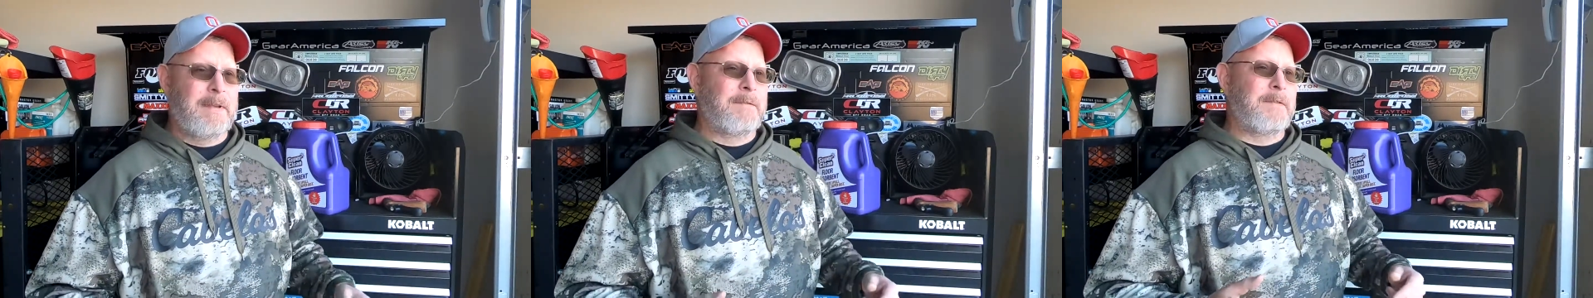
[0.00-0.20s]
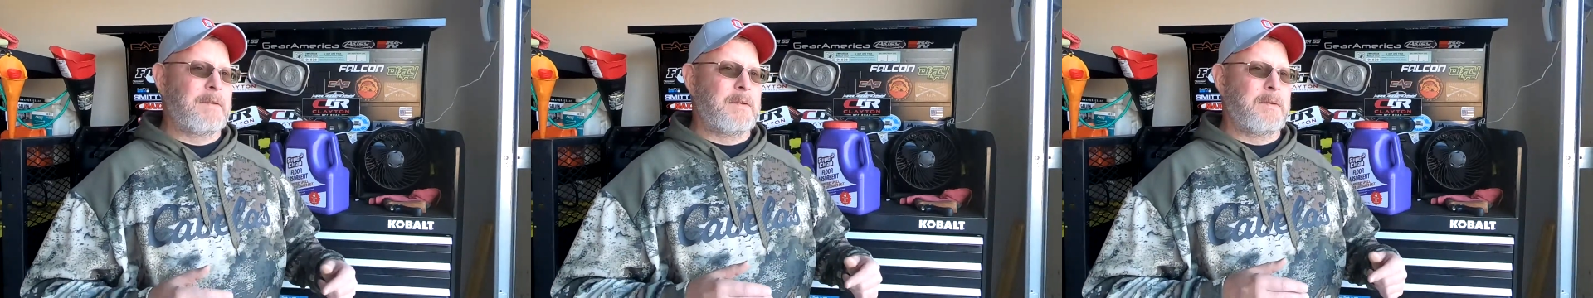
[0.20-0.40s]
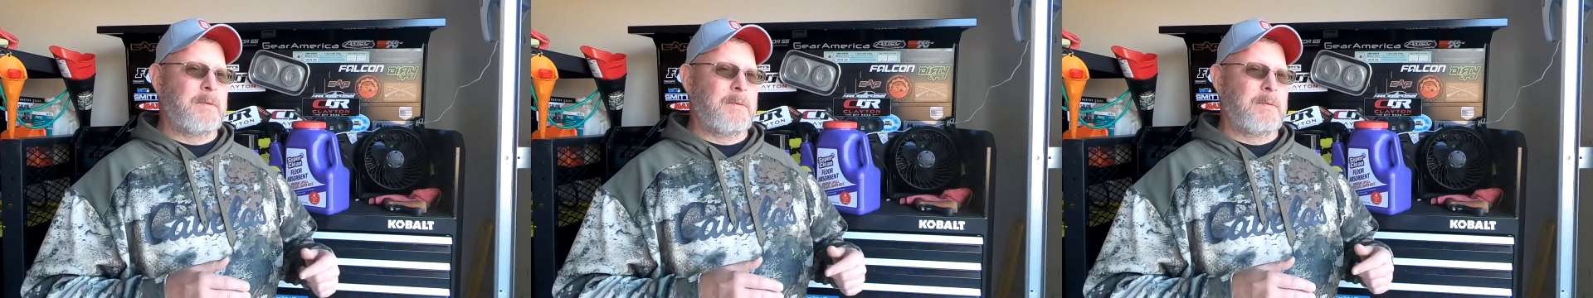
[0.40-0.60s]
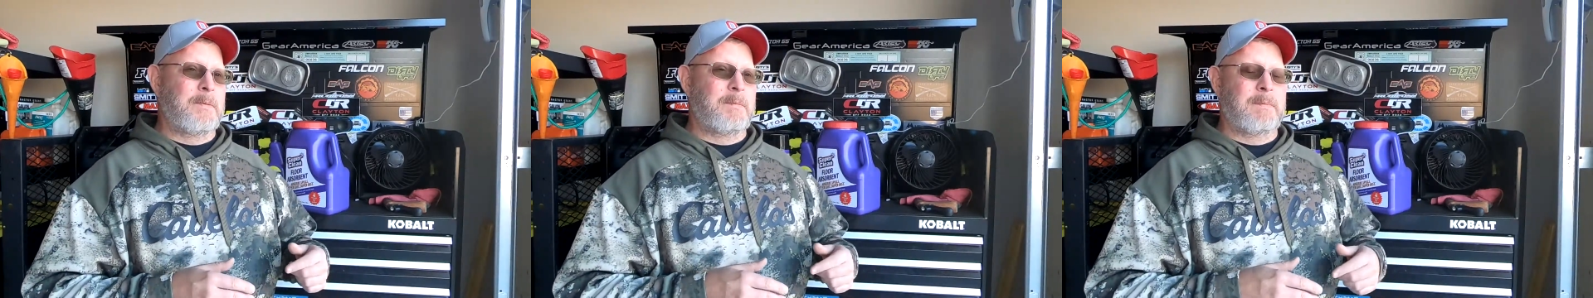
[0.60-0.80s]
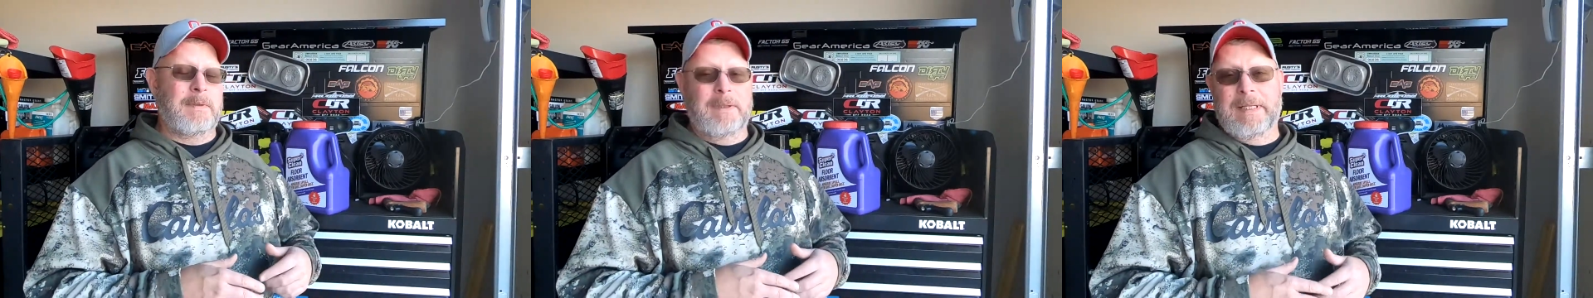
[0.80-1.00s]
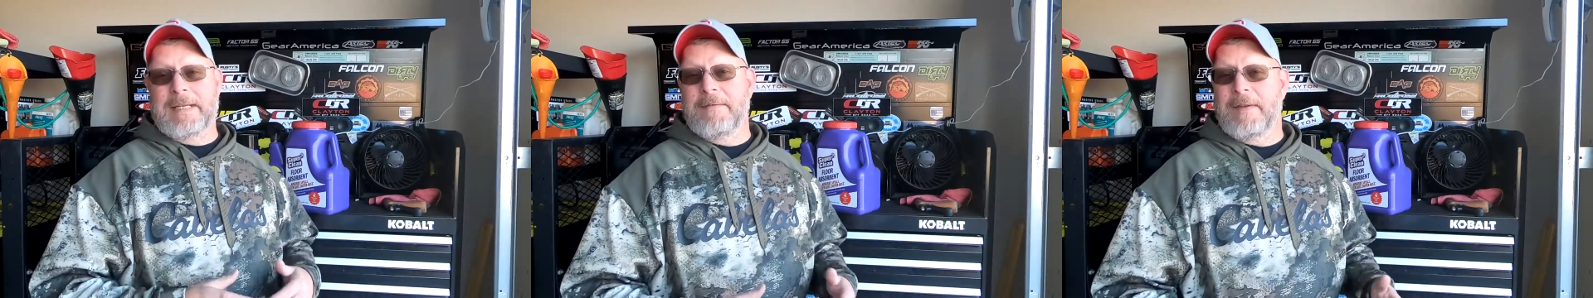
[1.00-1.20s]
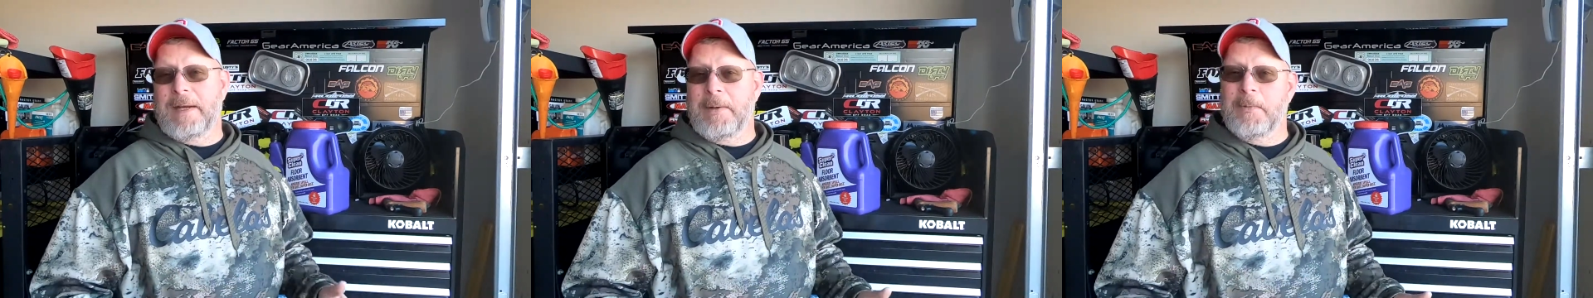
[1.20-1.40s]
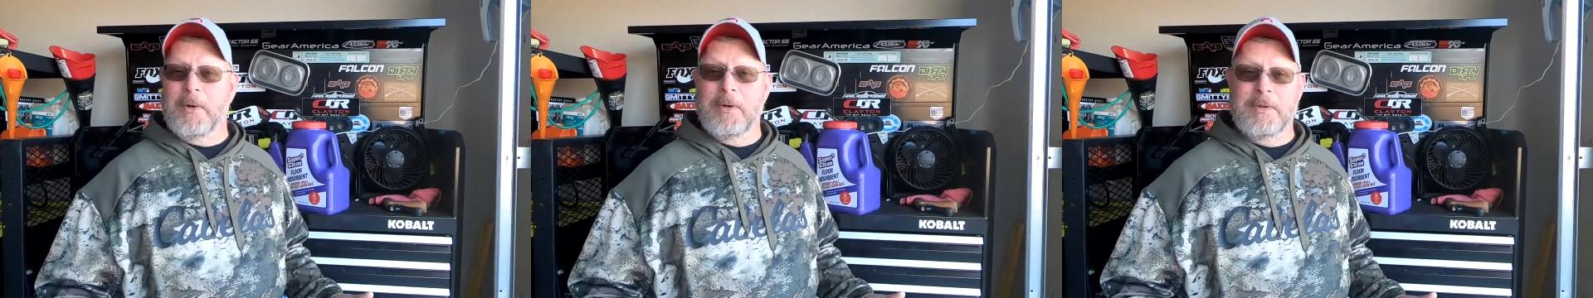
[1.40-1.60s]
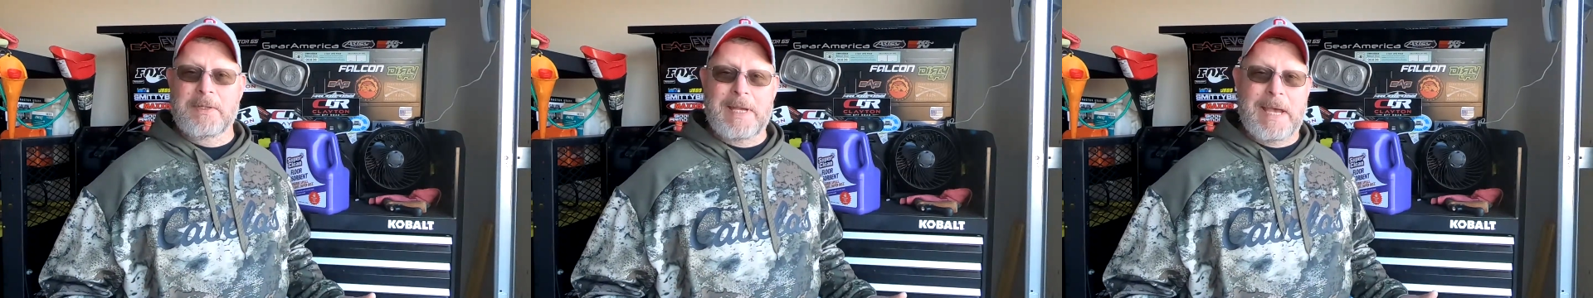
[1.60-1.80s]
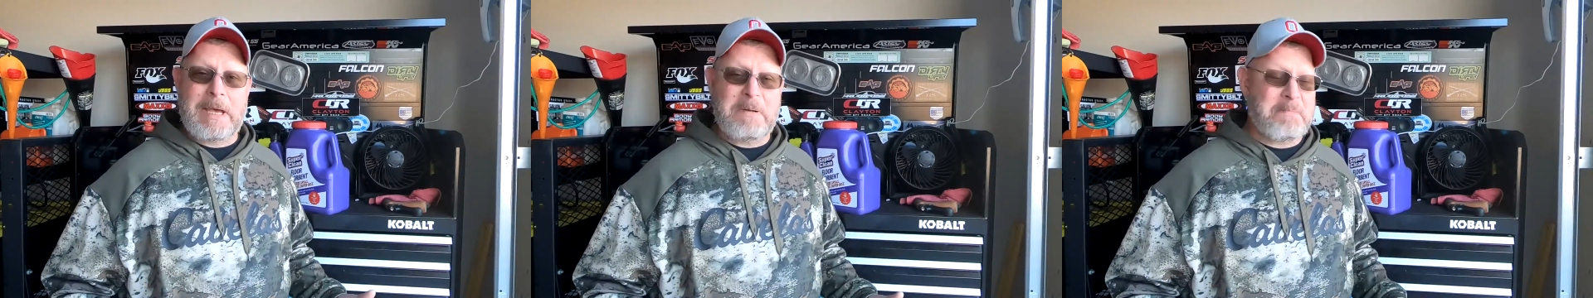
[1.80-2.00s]
if you leave any words
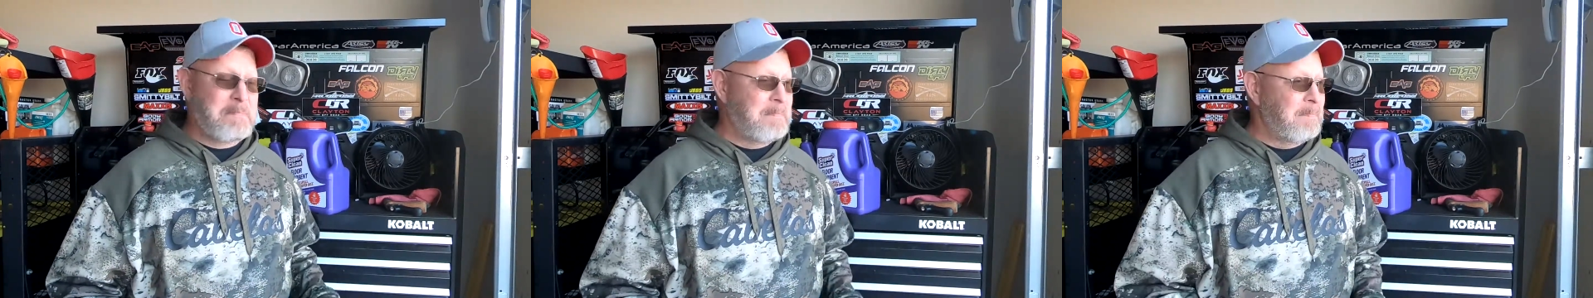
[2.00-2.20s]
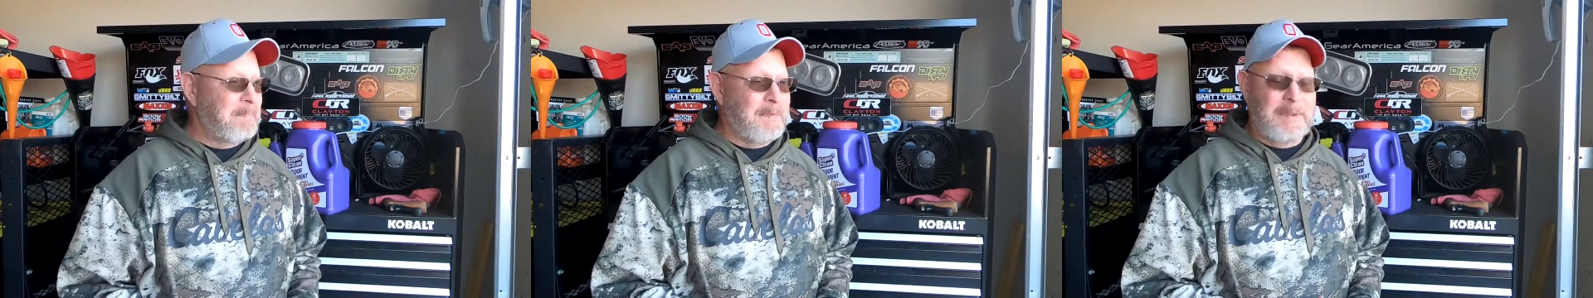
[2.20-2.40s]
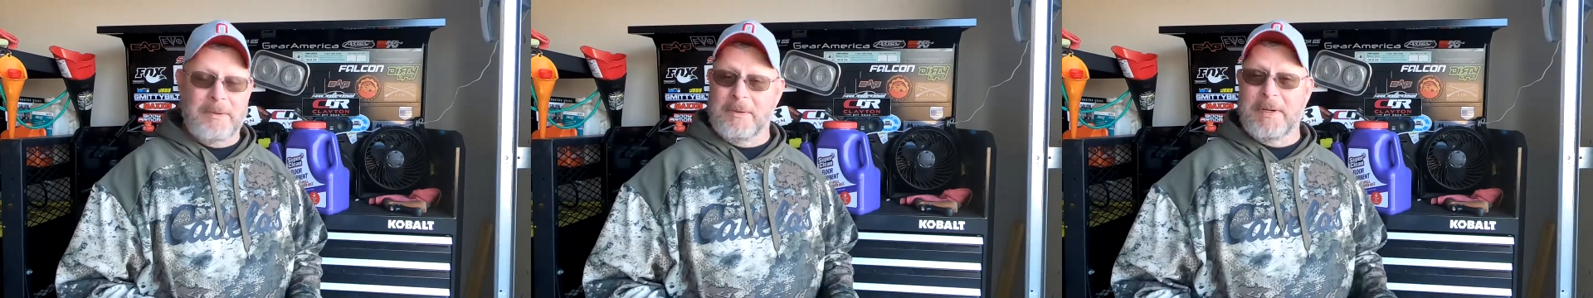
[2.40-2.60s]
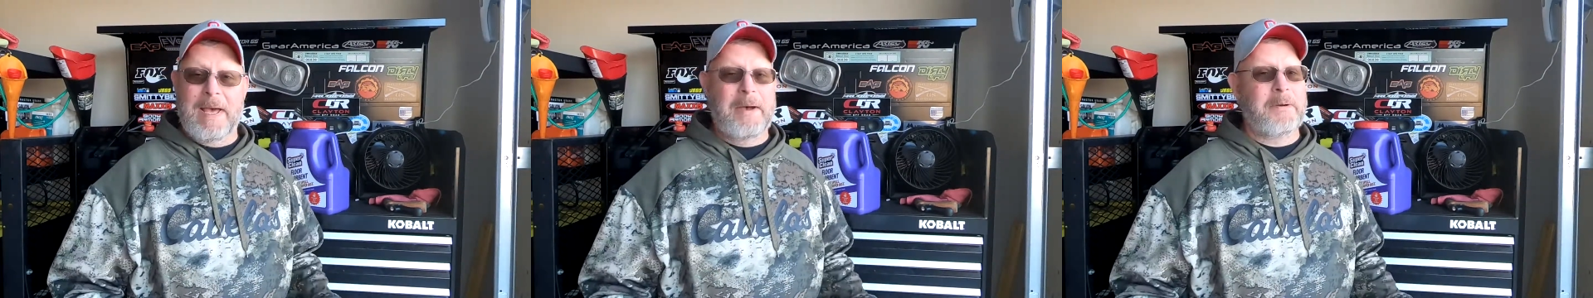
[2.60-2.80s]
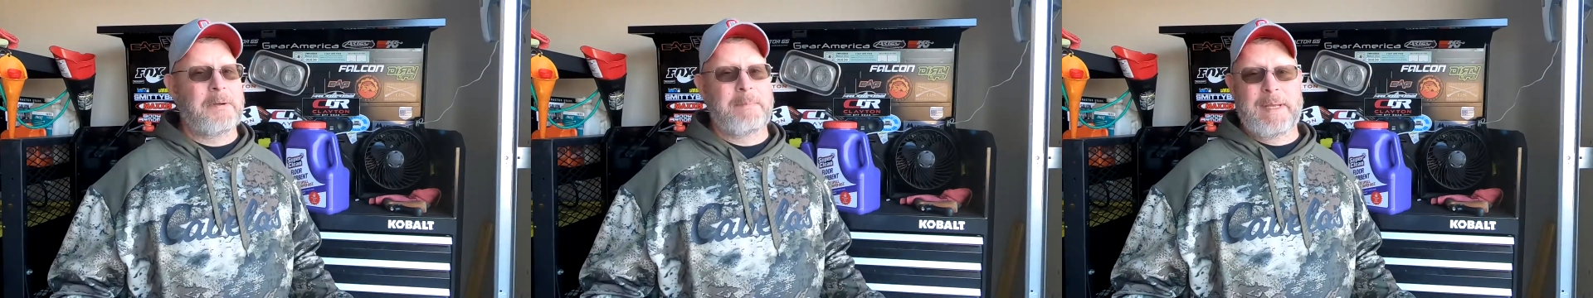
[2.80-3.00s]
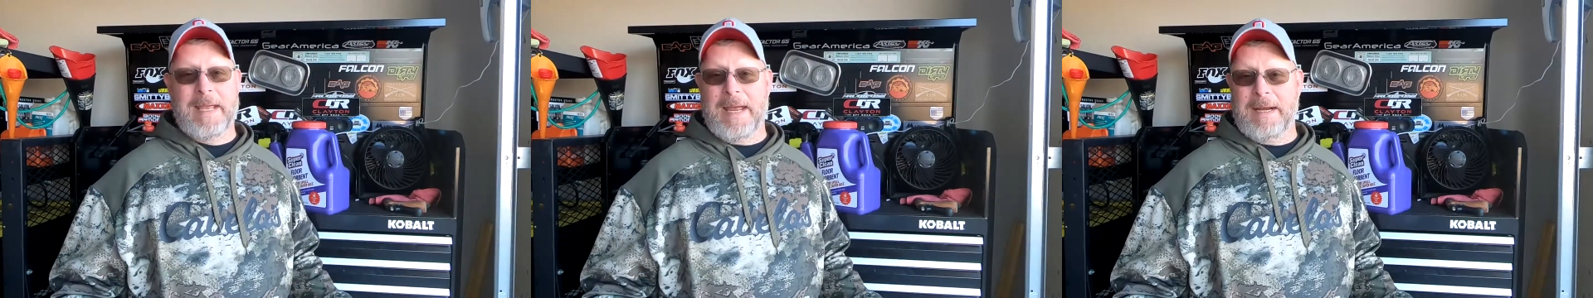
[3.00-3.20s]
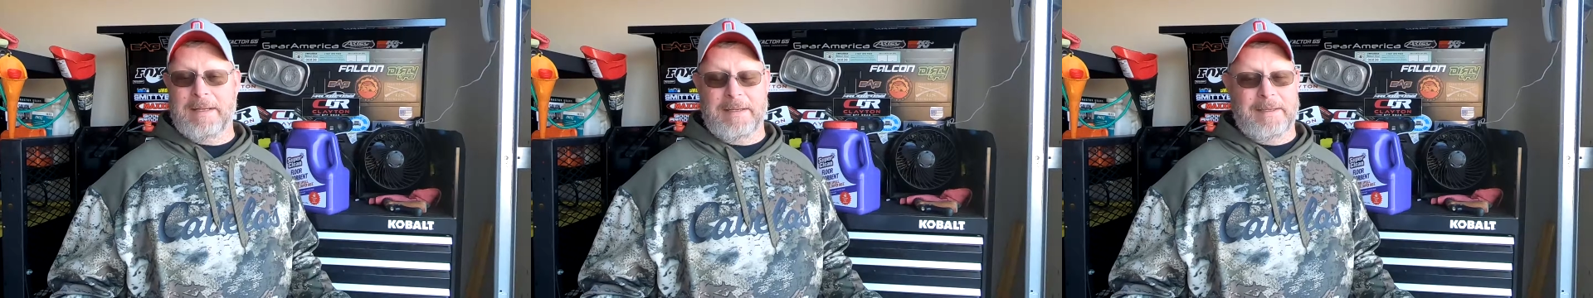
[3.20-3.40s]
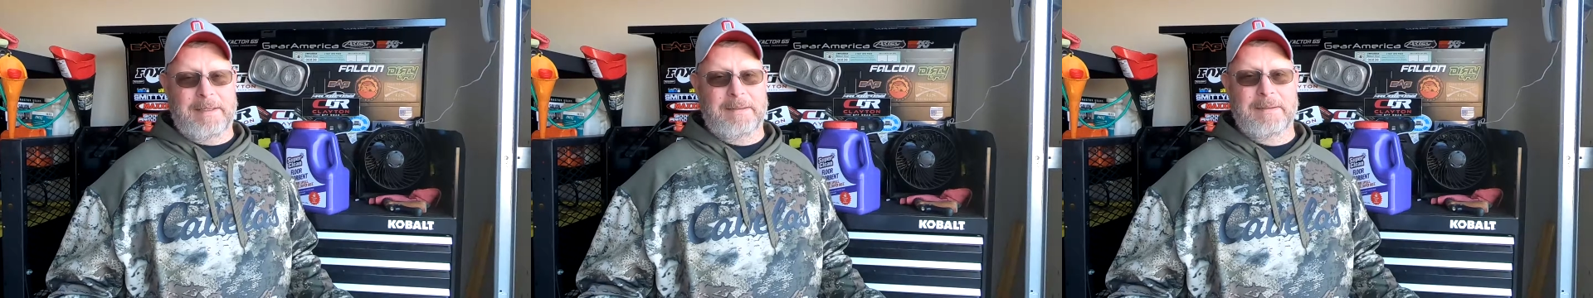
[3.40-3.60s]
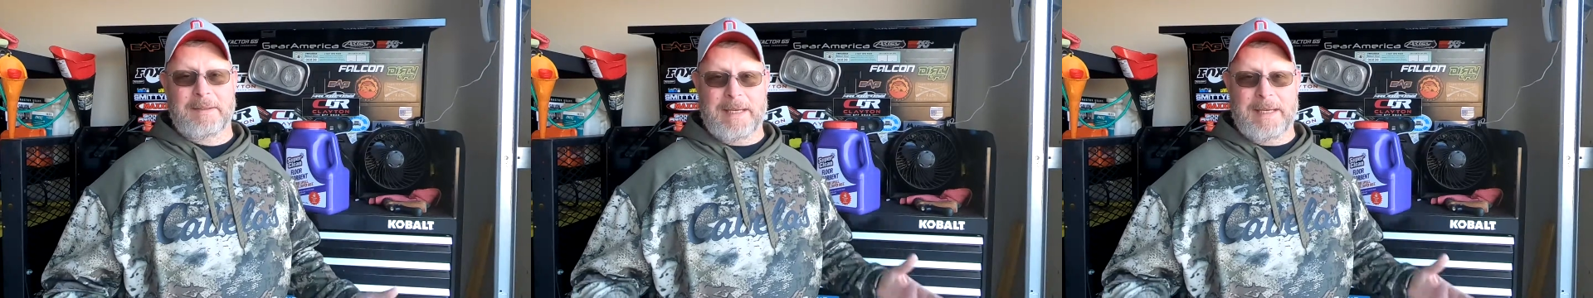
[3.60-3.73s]
out, they're not going to be added in.